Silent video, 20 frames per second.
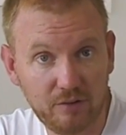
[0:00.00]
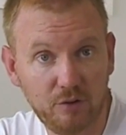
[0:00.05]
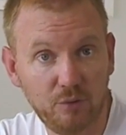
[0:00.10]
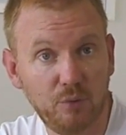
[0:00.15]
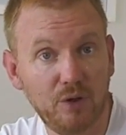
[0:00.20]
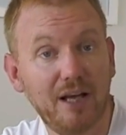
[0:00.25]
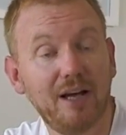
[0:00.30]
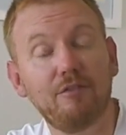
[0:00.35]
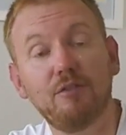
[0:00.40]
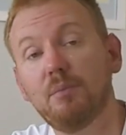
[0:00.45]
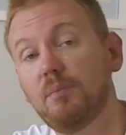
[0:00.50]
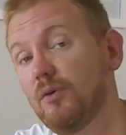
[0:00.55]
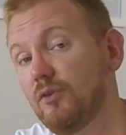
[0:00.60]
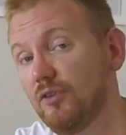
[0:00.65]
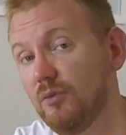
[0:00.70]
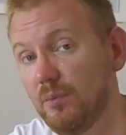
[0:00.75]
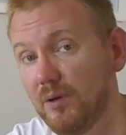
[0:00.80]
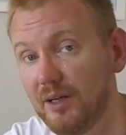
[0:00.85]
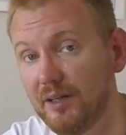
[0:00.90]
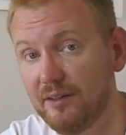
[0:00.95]
You will have the
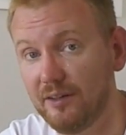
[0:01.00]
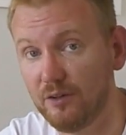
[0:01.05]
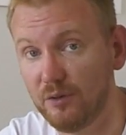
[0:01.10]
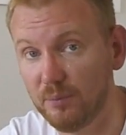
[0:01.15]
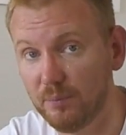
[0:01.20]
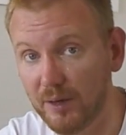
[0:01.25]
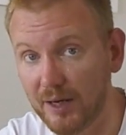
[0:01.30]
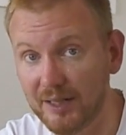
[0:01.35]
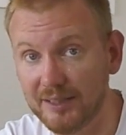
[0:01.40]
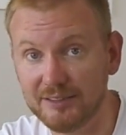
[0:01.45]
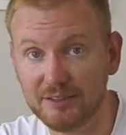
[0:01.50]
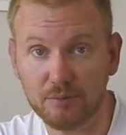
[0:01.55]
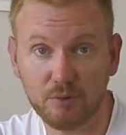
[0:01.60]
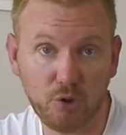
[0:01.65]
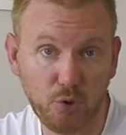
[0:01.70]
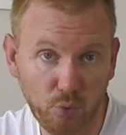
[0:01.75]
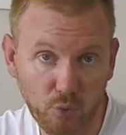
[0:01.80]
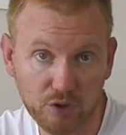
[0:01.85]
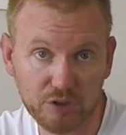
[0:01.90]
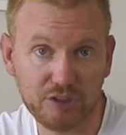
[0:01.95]
possibility to buy some
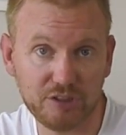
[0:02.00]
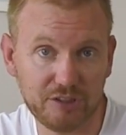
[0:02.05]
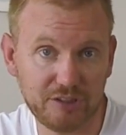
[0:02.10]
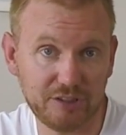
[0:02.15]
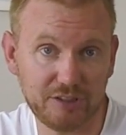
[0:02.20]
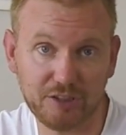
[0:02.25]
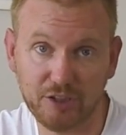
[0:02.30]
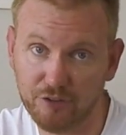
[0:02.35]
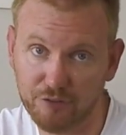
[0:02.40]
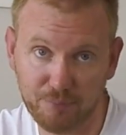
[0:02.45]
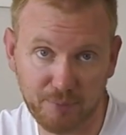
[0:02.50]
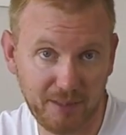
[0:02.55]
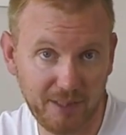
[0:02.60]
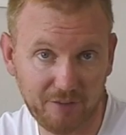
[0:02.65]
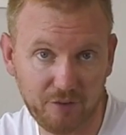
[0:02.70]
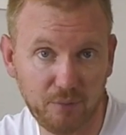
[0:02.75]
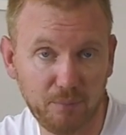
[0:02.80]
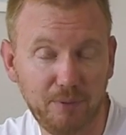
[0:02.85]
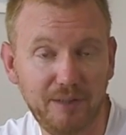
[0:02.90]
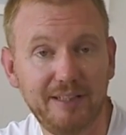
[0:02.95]
courses and stuff, but
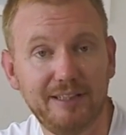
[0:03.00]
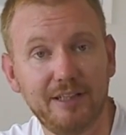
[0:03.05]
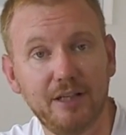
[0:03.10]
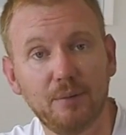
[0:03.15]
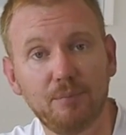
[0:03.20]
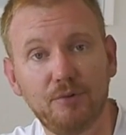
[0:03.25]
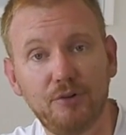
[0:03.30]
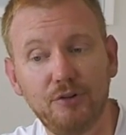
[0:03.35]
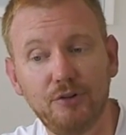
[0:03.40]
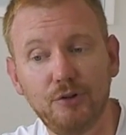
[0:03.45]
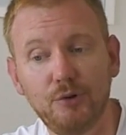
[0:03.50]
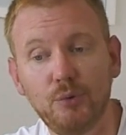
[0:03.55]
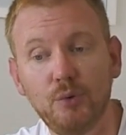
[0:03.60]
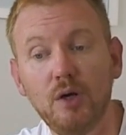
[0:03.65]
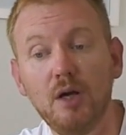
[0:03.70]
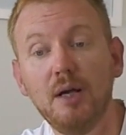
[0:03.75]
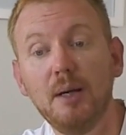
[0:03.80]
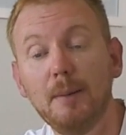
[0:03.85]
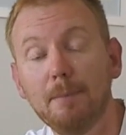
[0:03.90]
that's completely up to you.